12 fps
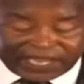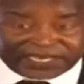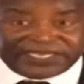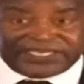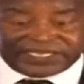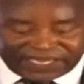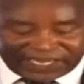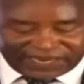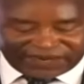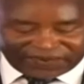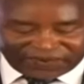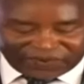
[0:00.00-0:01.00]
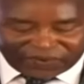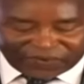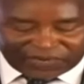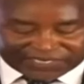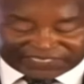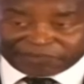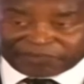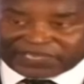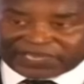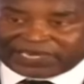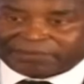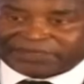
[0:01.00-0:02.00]
and indeed, one time he
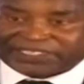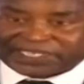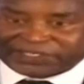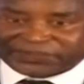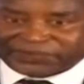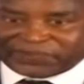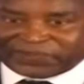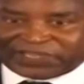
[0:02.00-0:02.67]
had a matatu